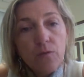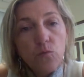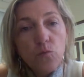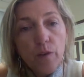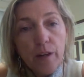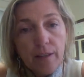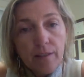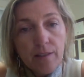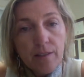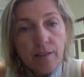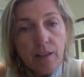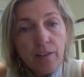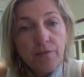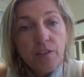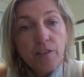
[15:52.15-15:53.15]
risk
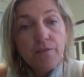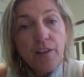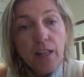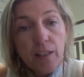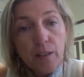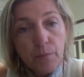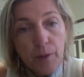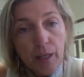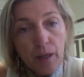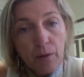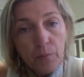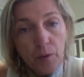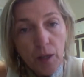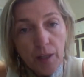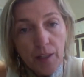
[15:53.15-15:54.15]
of developing a
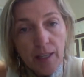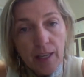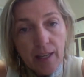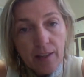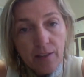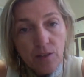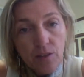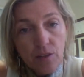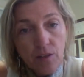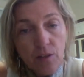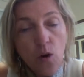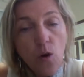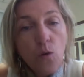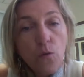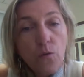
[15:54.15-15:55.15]
blood cancer
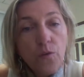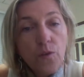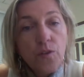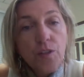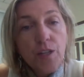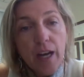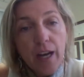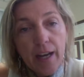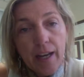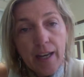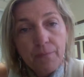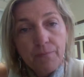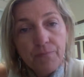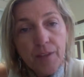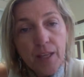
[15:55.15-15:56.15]
over
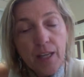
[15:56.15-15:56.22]
time.